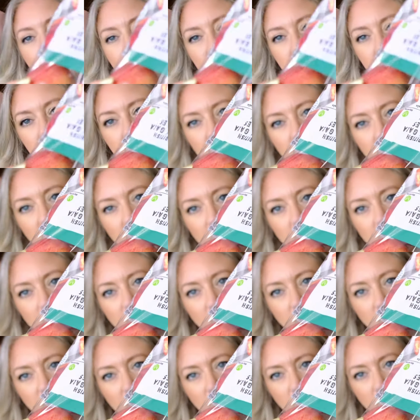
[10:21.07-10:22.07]
some
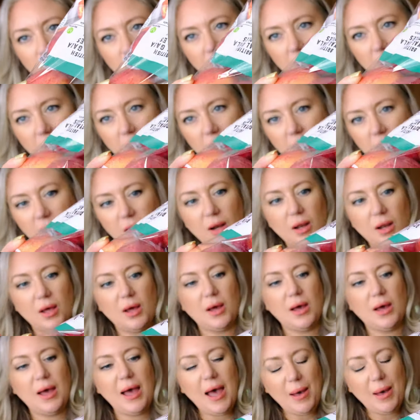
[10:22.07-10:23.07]
royal
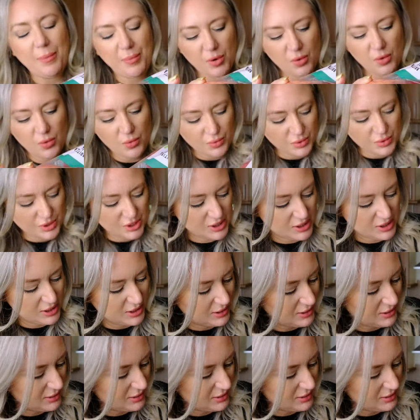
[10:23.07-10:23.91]
gala apples,